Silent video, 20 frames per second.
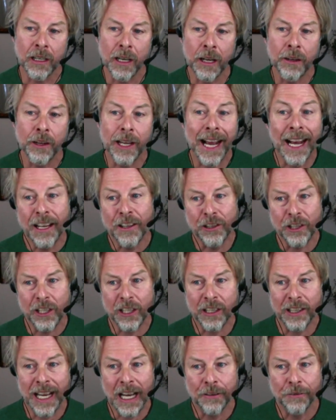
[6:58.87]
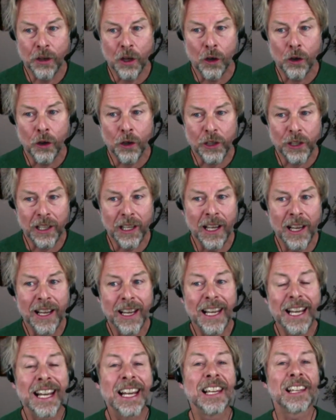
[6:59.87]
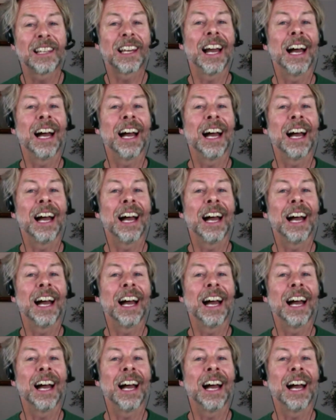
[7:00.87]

And the answer to that, of course, is